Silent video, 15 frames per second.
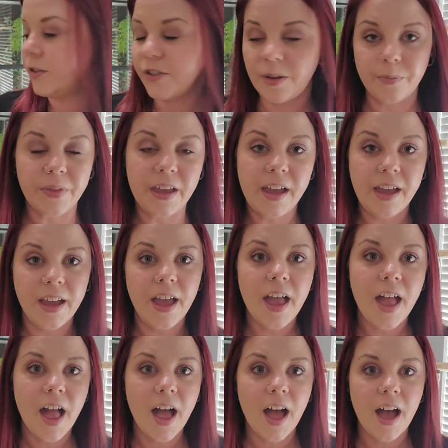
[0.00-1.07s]
something.
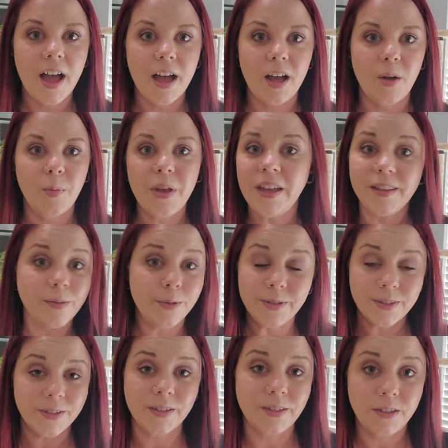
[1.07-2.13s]
It
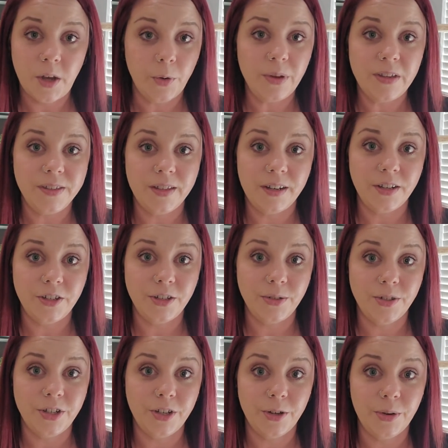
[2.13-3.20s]
was so easy to do
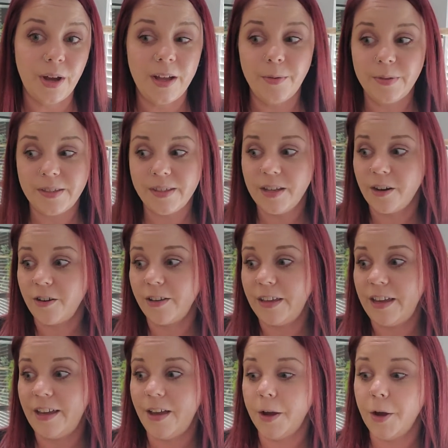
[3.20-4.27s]
too. It was
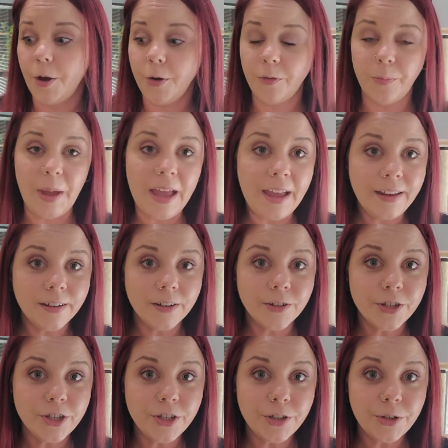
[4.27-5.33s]
literally a coat of paint or
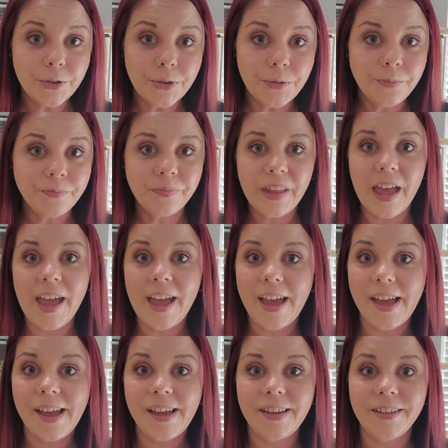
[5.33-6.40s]
two
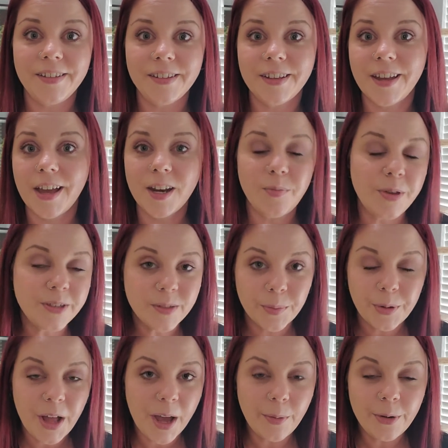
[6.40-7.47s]
and cut a piece of
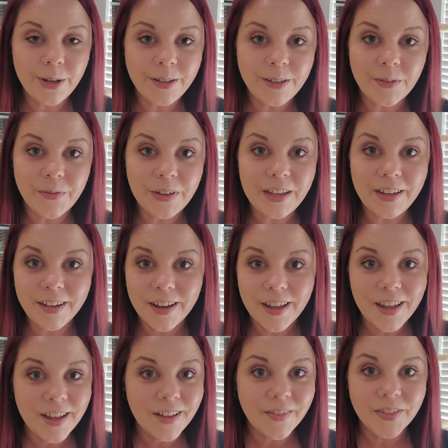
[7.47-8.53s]
plywood to fit
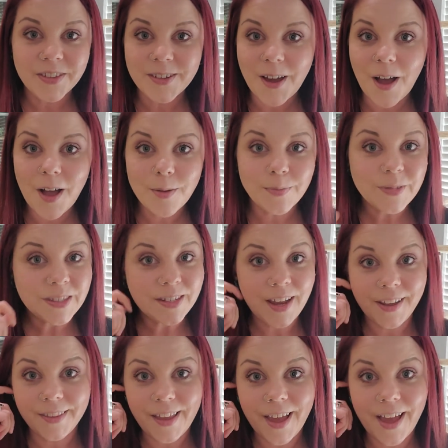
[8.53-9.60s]
the top,
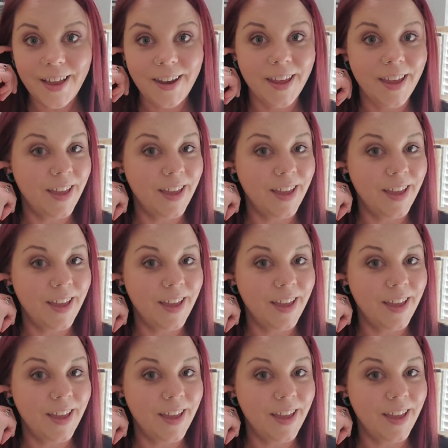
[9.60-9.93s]
stain that,